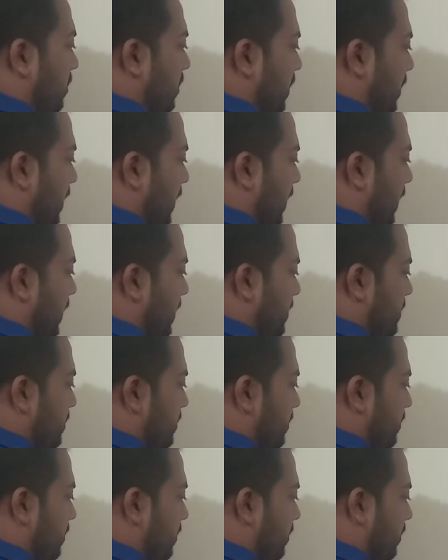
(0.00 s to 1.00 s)
8,
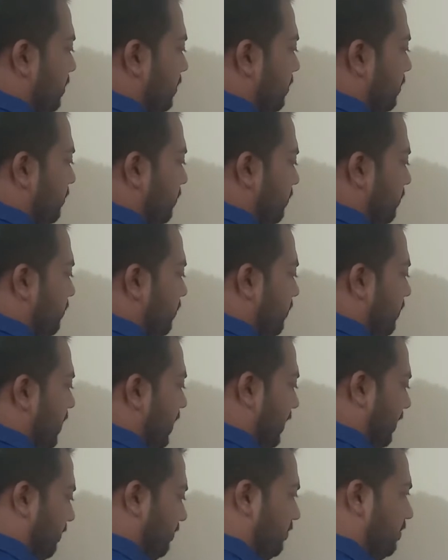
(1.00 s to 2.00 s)

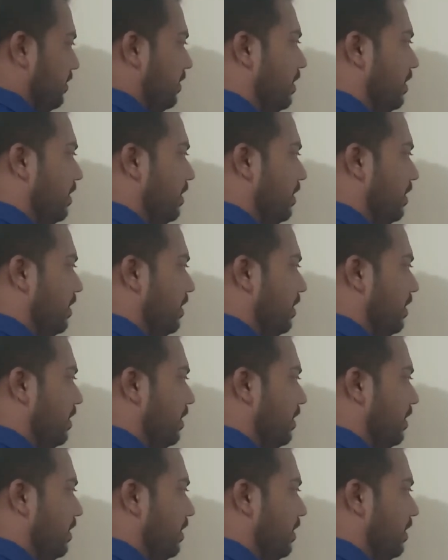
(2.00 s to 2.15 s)
5.